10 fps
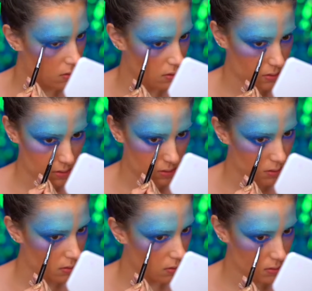
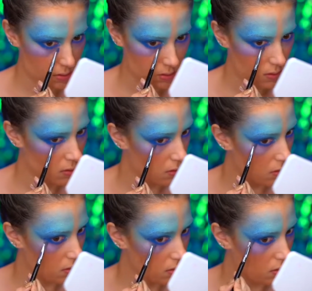
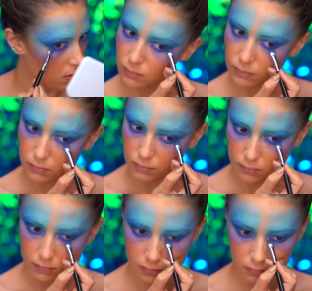
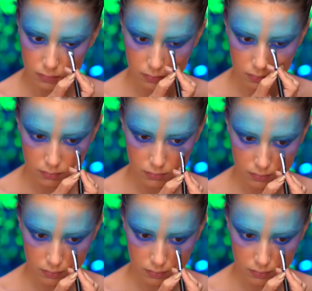[no speech]